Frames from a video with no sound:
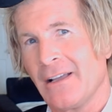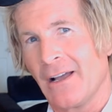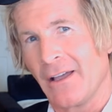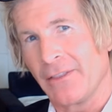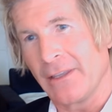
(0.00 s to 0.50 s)

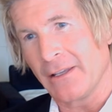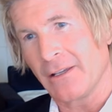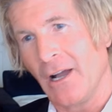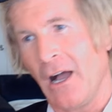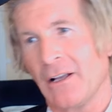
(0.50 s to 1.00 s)

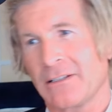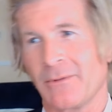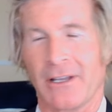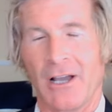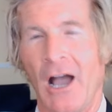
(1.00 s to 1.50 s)
some of
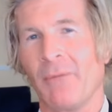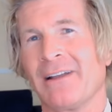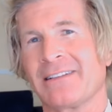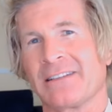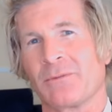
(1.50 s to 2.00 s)
the
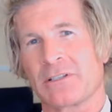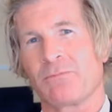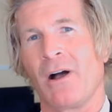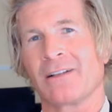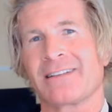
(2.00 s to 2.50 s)
comments and the
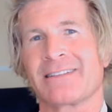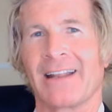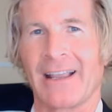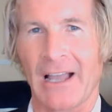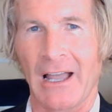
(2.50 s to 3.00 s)
responses that
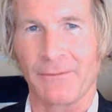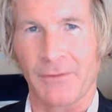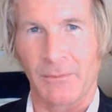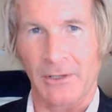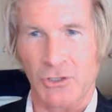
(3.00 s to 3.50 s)
I got
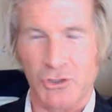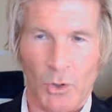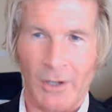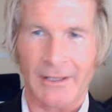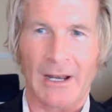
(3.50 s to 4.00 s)
from the
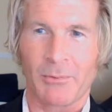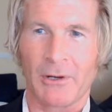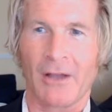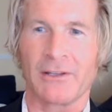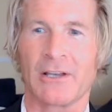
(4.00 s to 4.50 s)
short that I put
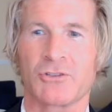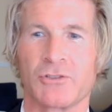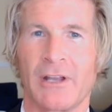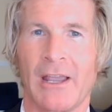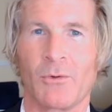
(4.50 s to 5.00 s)
out
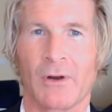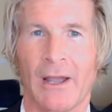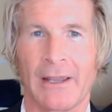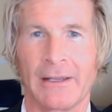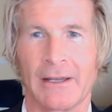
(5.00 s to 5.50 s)
yesterday where
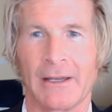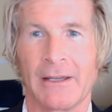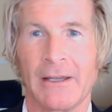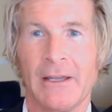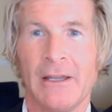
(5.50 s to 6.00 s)

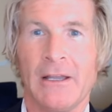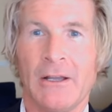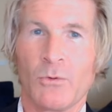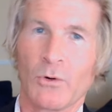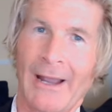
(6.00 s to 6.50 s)

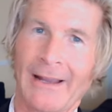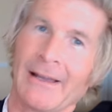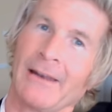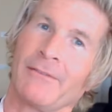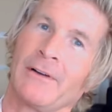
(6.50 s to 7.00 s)
I
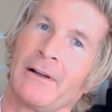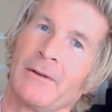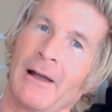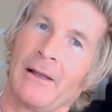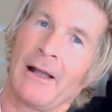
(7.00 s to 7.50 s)

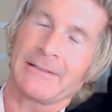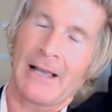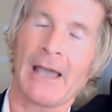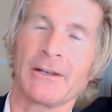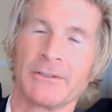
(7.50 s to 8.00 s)

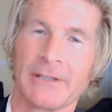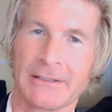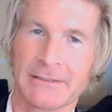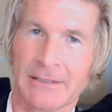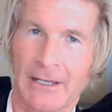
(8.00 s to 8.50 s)
titled
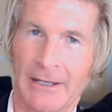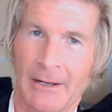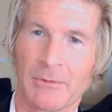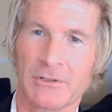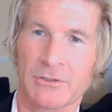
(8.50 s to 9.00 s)
it, and
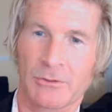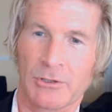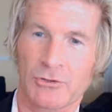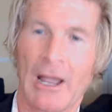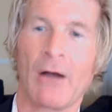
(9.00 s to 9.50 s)
I'm just going
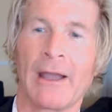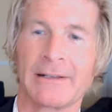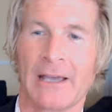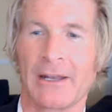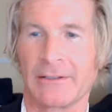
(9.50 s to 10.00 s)

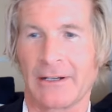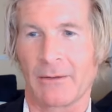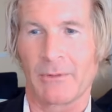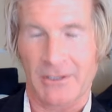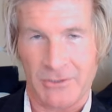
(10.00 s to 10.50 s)

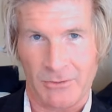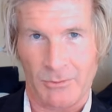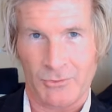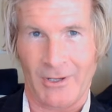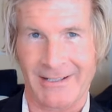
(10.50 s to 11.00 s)
to
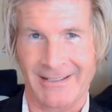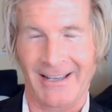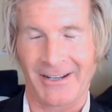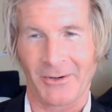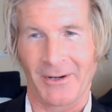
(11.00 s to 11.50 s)
address
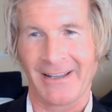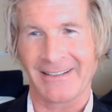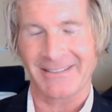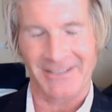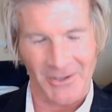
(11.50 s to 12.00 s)
that, all right?
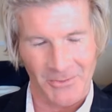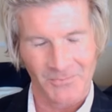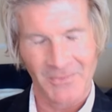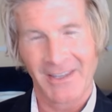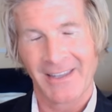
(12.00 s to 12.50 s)
So
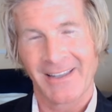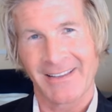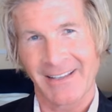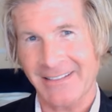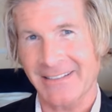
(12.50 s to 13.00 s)

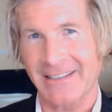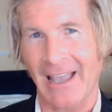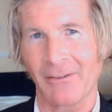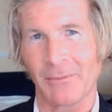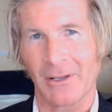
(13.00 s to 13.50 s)
this is
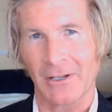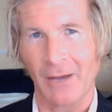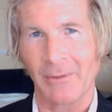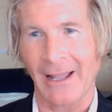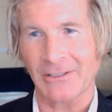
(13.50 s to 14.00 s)
Gavin Mehl
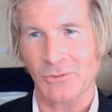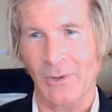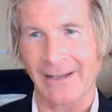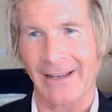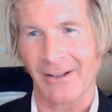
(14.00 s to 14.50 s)
coming at you
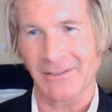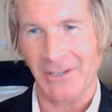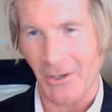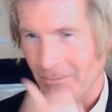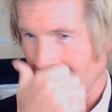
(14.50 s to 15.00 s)
right now,
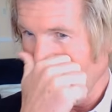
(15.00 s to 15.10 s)
so...